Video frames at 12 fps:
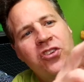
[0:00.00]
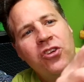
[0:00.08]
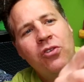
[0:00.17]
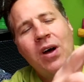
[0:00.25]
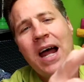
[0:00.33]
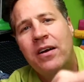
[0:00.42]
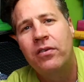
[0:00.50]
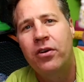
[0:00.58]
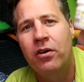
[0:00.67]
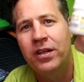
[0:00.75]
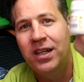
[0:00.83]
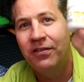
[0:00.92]
two. I don't
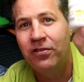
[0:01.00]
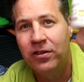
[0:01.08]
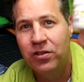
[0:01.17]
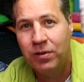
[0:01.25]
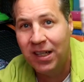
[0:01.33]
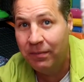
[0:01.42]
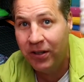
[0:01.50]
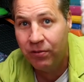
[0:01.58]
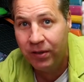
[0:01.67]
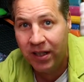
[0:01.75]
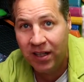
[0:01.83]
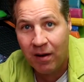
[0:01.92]
know the difference really
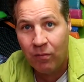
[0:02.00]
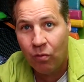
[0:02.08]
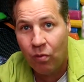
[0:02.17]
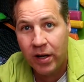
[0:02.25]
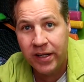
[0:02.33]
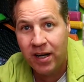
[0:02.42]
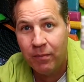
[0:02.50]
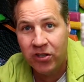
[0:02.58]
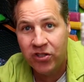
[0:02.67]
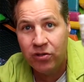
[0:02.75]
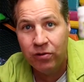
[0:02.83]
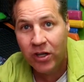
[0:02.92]
between the number one and
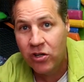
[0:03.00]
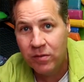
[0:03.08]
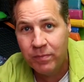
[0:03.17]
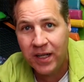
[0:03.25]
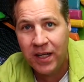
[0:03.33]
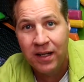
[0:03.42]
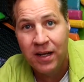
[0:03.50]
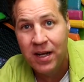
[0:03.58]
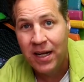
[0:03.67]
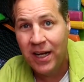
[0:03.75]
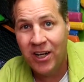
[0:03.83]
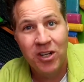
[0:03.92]
number two. It could be,
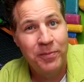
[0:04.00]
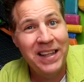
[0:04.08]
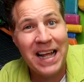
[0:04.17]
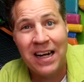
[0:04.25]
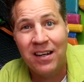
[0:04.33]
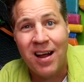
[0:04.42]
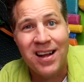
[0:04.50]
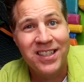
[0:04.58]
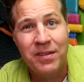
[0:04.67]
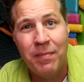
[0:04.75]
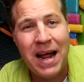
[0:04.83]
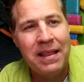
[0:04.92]
it could be that
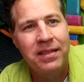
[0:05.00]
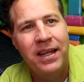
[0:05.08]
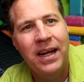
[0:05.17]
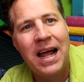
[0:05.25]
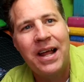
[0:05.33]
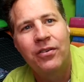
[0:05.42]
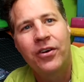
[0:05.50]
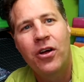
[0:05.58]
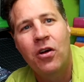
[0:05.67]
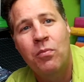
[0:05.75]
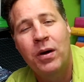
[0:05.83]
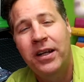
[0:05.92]
glossy matte thing. I don't
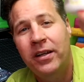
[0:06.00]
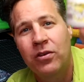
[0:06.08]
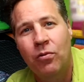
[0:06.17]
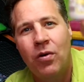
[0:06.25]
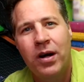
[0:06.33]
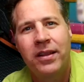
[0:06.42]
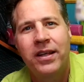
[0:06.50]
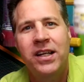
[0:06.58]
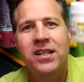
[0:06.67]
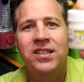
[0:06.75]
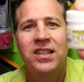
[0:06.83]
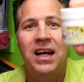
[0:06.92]
know, but either one of
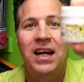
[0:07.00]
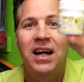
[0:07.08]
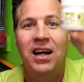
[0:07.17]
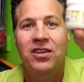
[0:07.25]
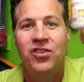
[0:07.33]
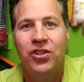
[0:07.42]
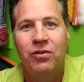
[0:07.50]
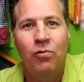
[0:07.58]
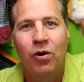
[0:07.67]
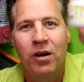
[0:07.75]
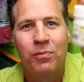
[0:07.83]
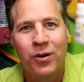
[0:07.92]
these uh, should
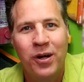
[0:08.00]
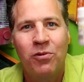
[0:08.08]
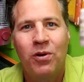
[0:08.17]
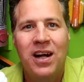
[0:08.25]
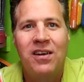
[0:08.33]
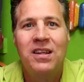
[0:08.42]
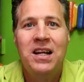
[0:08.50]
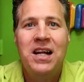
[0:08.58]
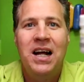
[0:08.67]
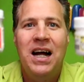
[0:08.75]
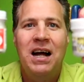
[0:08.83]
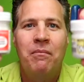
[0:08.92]
work pretty well.
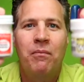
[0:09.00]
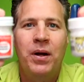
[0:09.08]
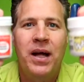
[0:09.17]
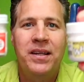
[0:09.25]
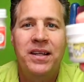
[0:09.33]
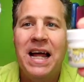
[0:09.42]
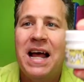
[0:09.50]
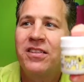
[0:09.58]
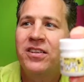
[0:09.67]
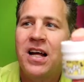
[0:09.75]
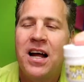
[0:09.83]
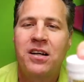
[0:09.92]
Um, but yeah,
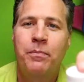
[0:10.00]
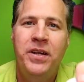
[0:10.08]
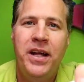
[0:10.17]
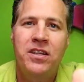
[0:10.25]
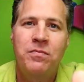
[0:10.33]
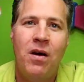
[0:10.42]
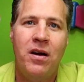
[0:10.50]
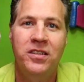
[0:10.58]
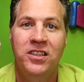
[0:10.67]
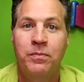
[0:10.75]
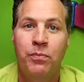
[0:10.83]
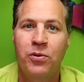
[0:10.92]
the Doctor Ph
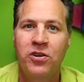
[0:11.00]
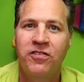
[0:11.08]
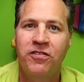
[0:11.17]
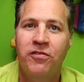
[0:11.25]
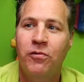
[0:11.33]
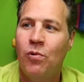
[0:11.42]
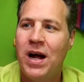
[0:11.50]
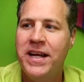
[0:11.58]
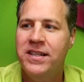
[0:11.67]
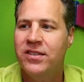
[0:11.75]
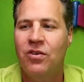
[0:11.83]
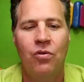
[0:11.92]
Martin's Proof
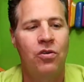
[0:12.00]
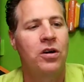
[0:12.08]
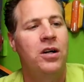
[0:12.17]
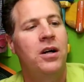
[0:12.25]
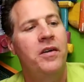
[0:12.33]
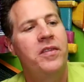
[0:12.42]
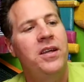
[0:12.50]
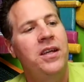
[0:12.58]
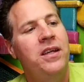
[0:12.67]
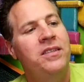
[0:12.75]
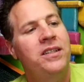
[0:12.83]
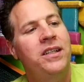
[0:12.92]
White or
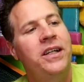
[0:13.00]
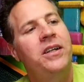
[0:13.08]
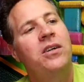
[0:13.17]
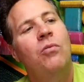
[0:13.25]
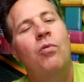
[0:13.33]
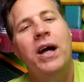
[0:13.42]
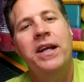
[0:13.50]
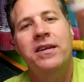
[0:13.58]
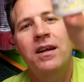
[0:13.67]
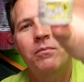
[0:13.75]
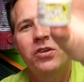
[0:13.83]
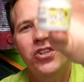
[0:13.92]
the Deleter White
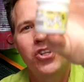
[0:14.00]
number